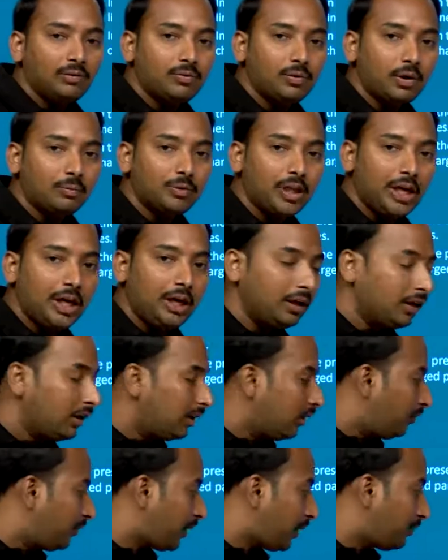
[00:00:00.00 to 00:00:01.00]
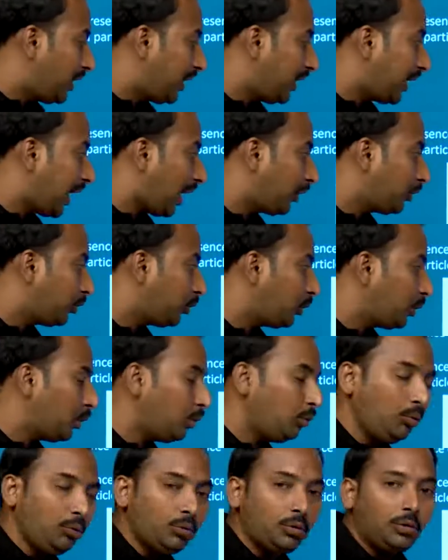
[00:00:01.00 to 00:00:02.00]
from the cathode
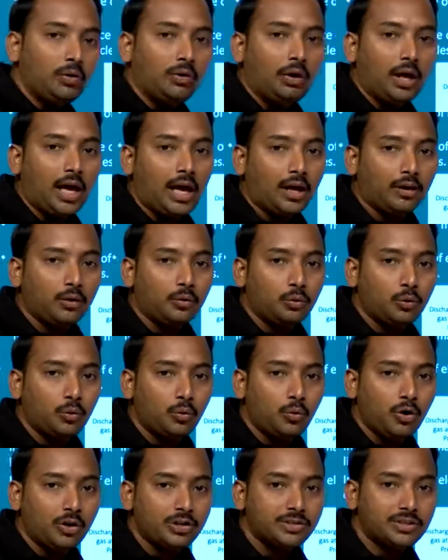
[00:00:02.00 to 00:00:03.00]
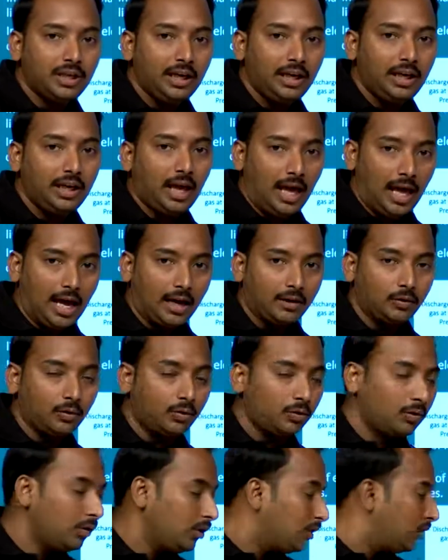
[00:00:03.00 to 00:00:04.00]
to and towards the anode.
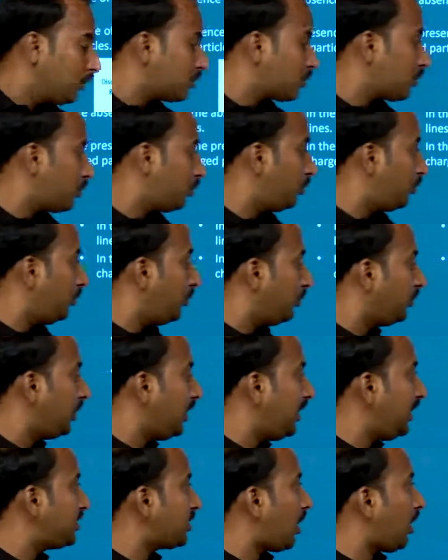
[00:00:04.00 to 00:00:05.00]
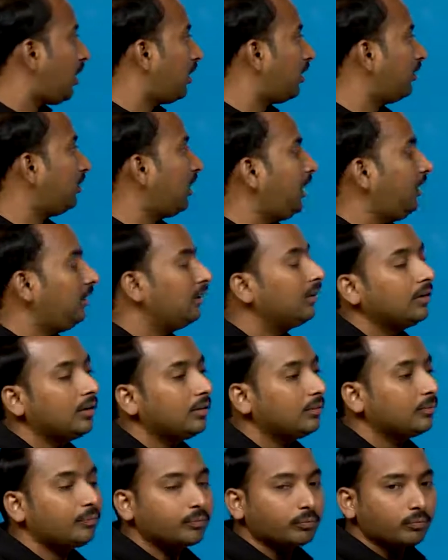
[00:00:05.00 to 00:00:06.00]
So these are the
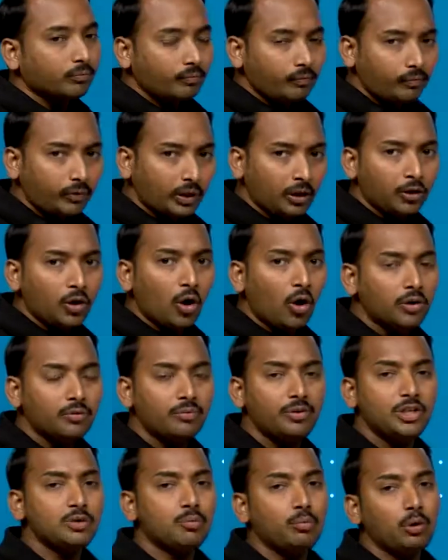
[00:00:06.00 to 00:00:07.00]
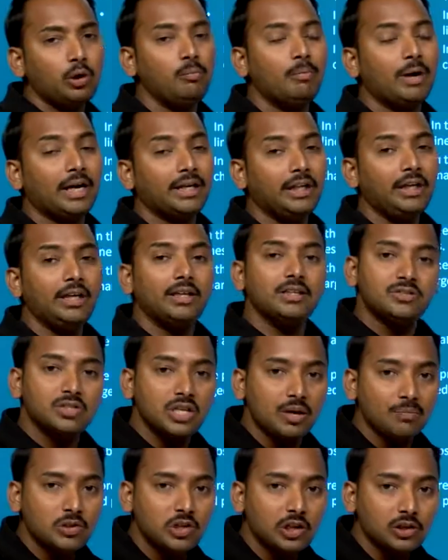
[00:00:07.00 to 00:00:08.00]
not visible by the
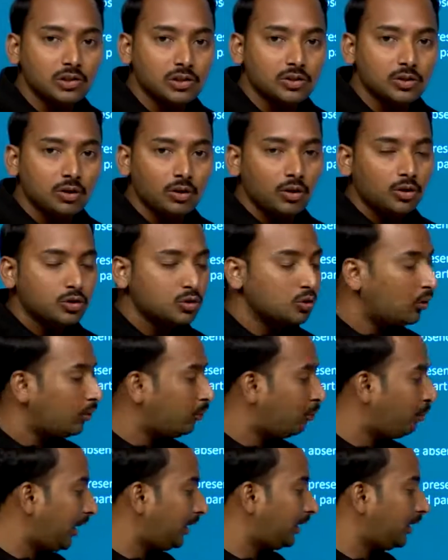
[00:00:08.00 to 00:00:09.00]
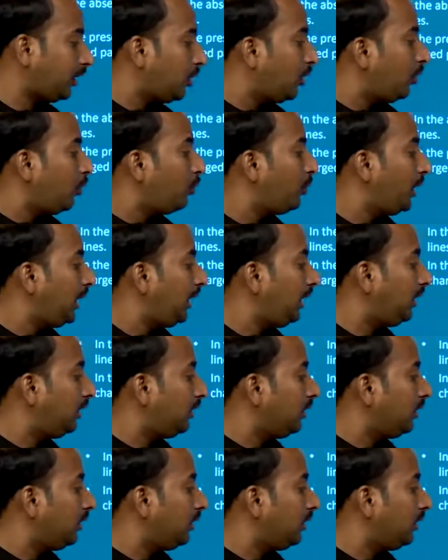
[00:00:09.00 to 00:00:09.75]
themselves. So but we